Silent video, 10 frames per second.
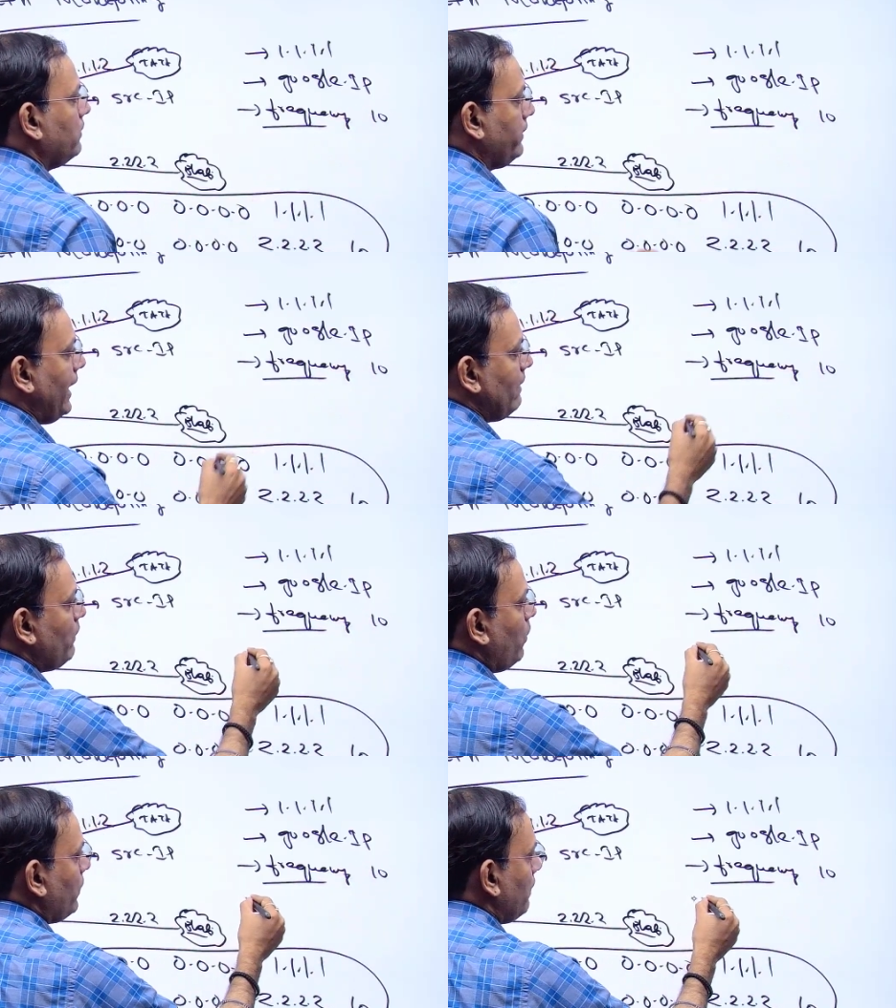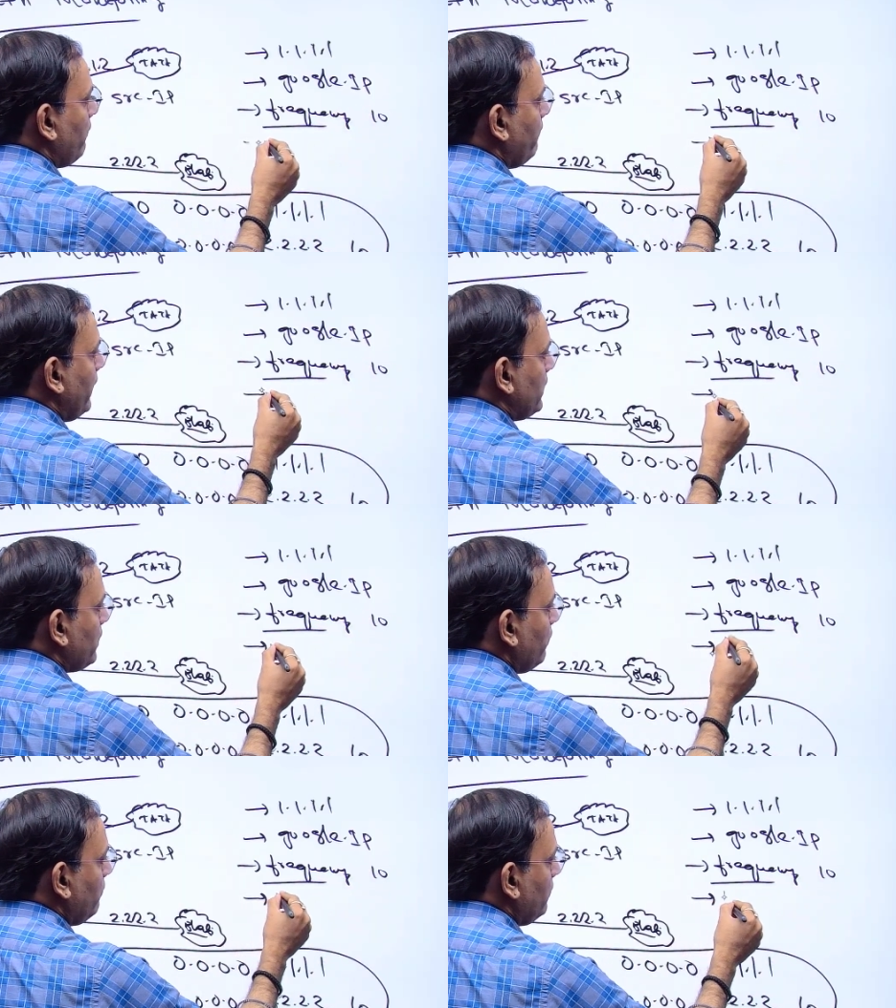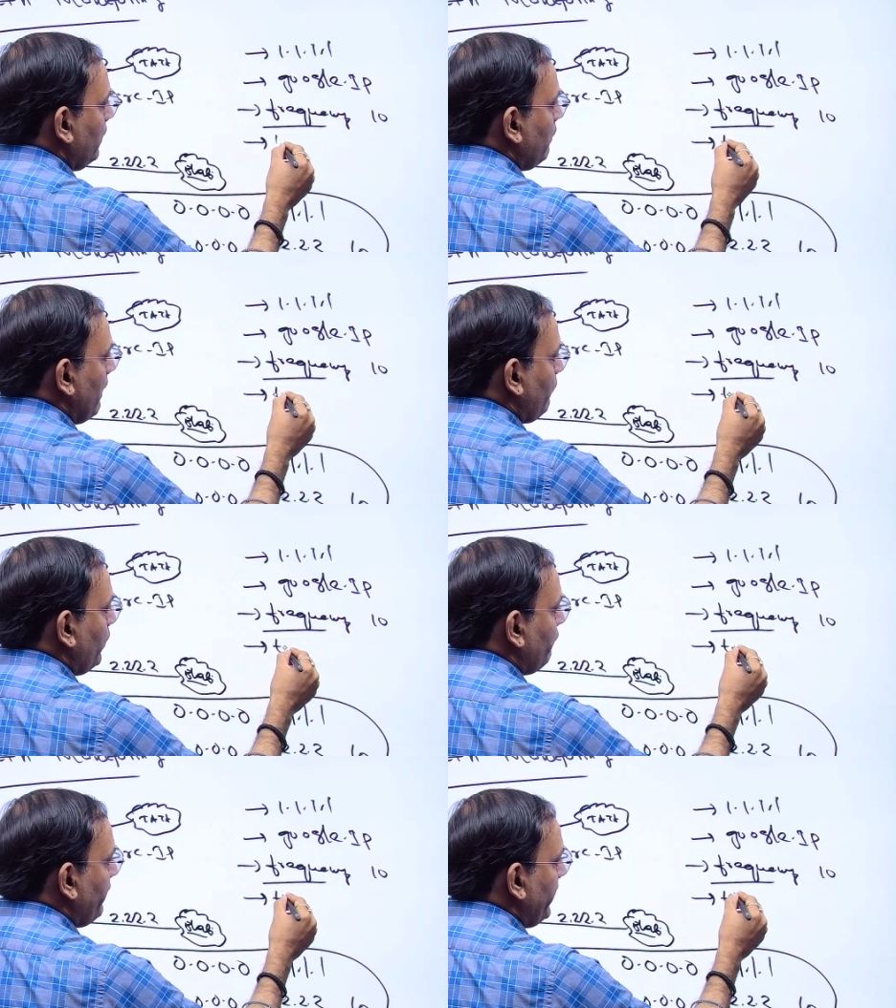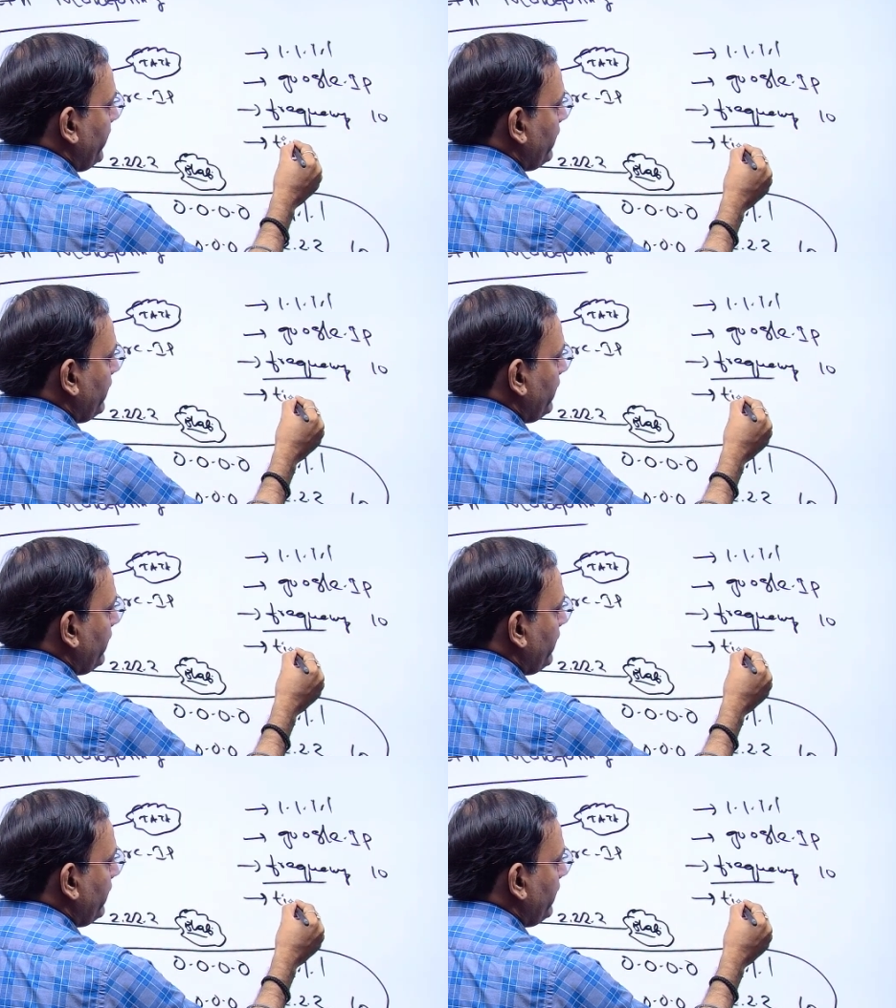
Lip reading: timeout, it will ask you, you have to define it